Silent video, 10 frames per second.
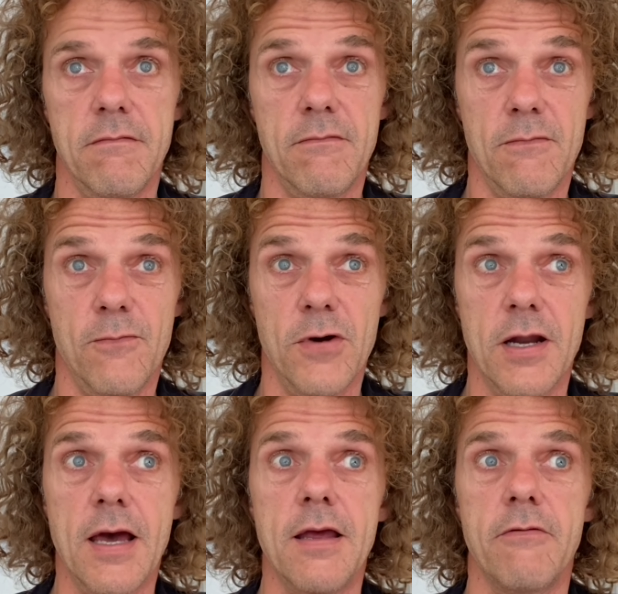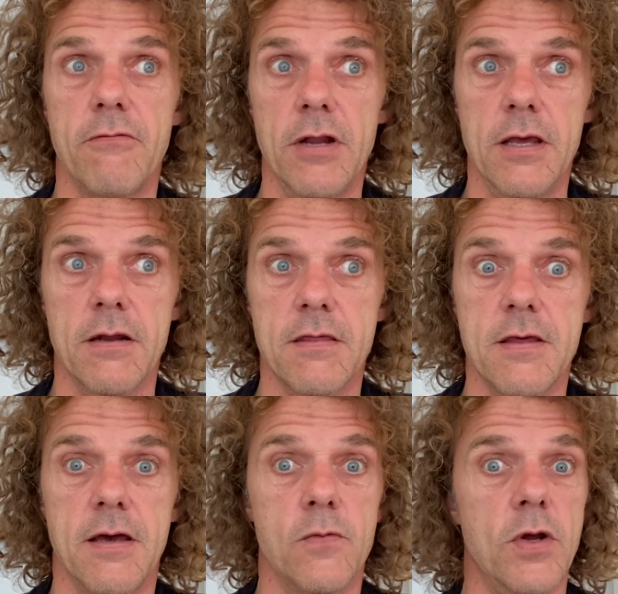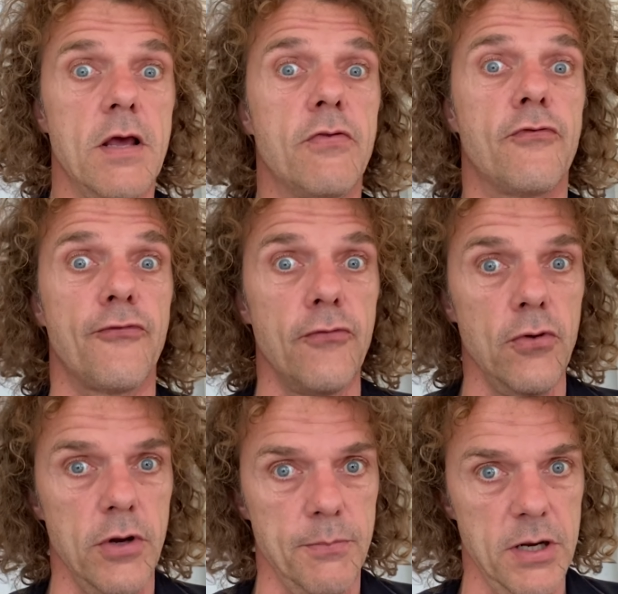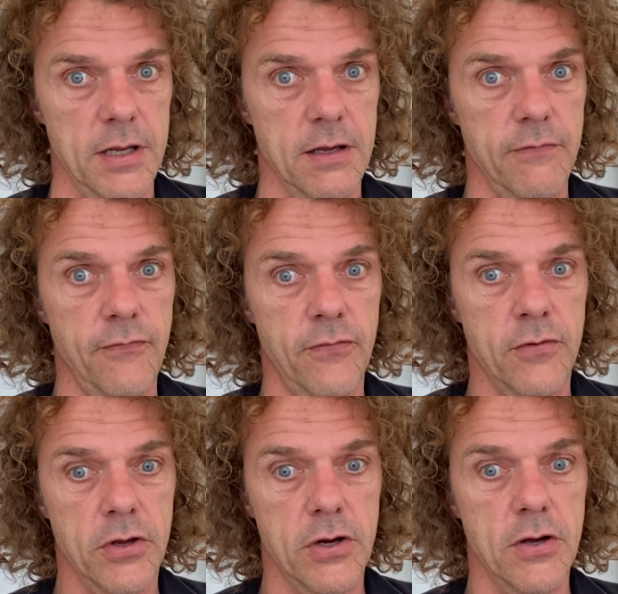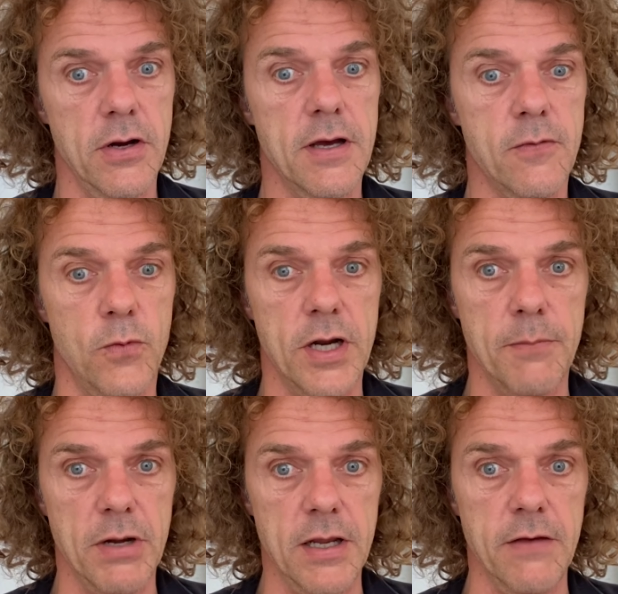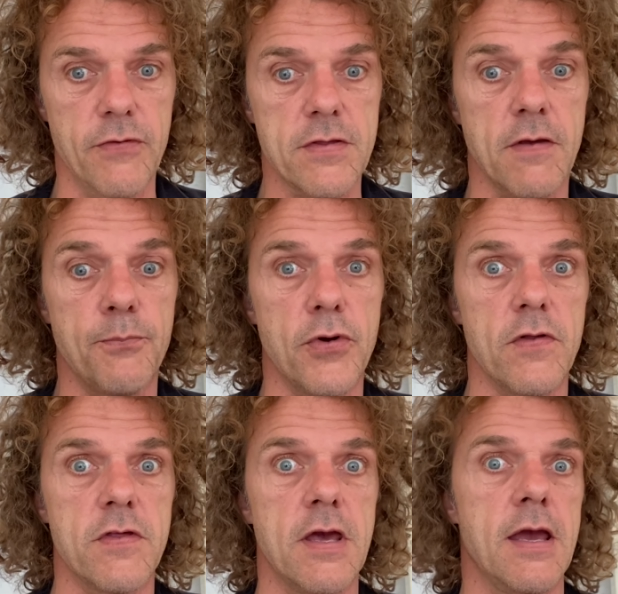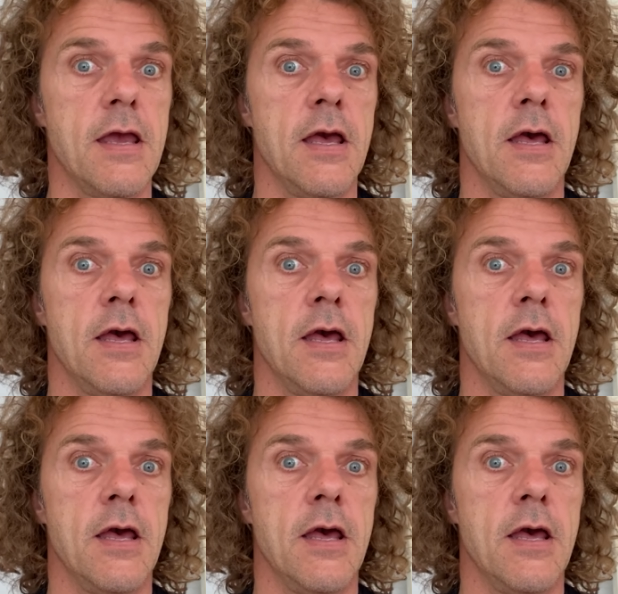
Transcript: what I really understand, what I truly believe, like what I believe is not per se,